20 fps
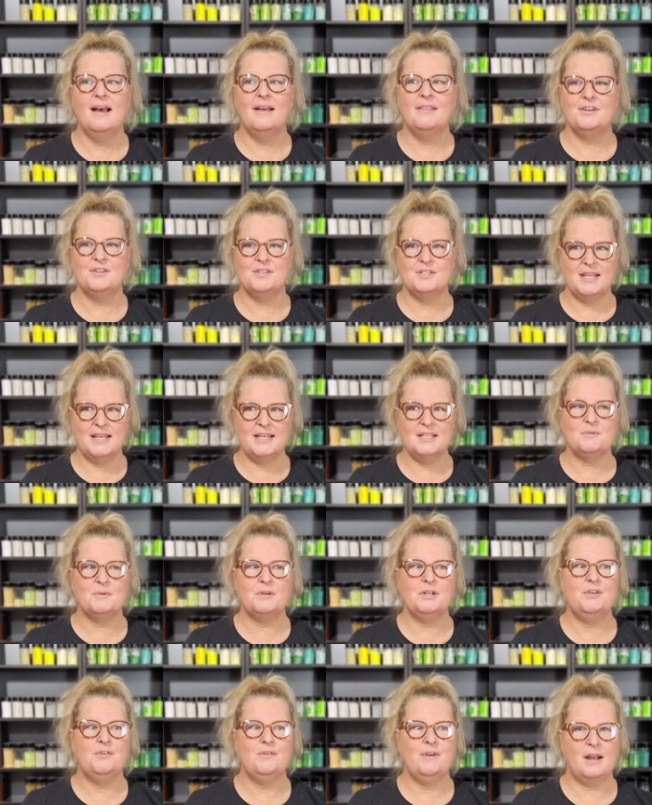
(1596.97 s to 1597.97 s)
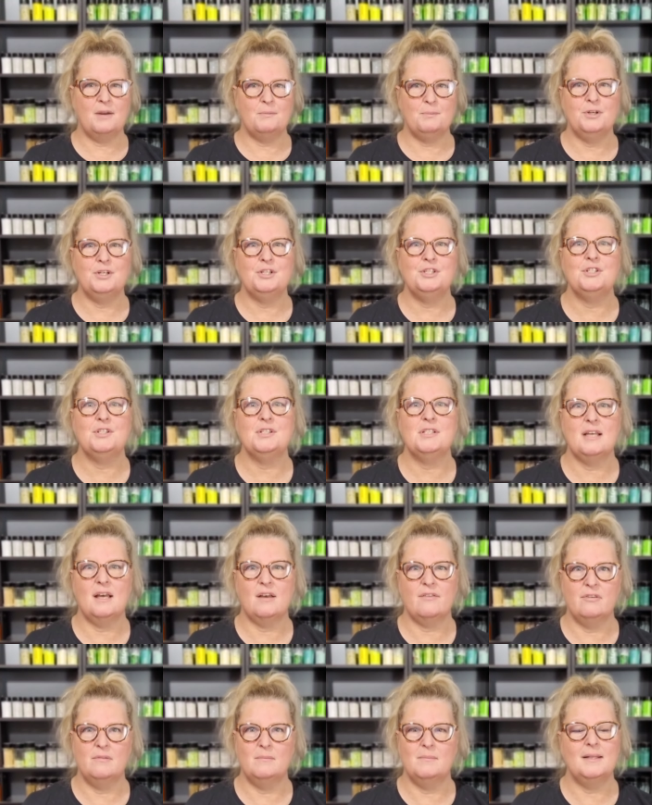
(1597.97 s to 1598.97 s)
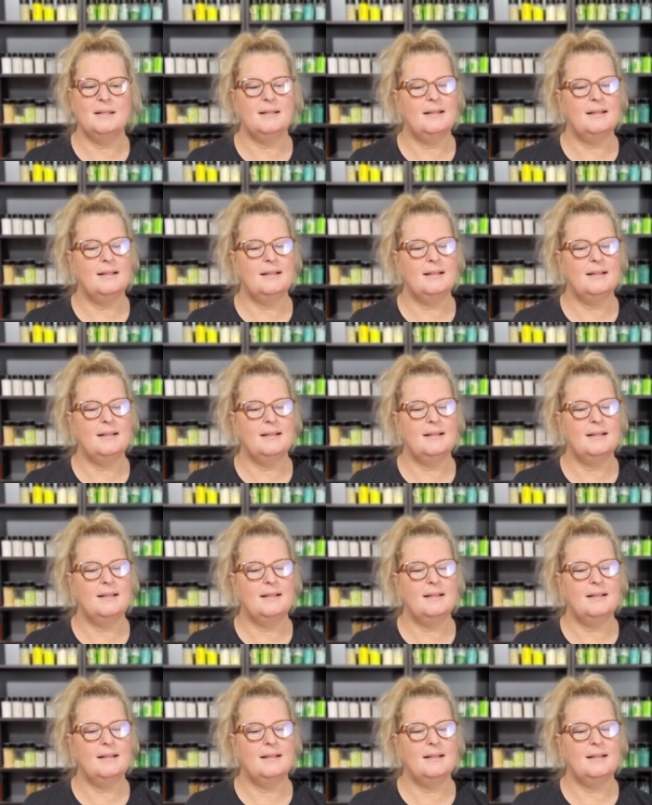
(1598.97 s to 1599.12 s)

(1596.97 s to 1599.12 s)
There's days where you got to push yourself and be